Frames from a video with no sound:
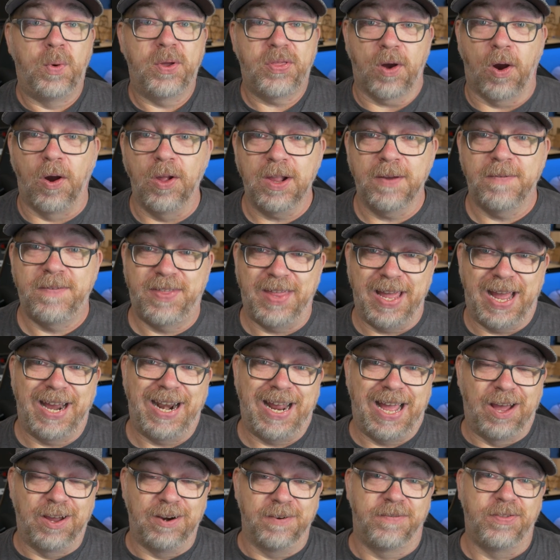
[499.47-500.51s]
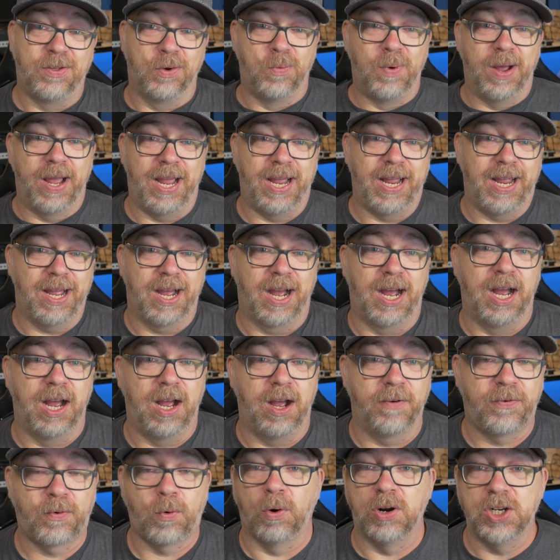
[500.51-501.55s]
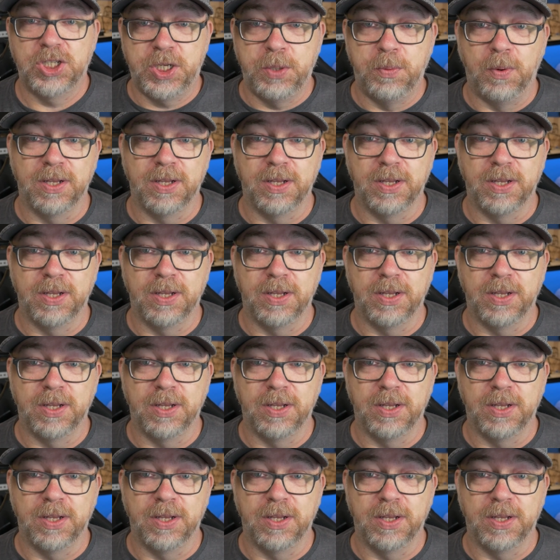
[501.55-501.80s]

With all of that out of the way, uh, of course,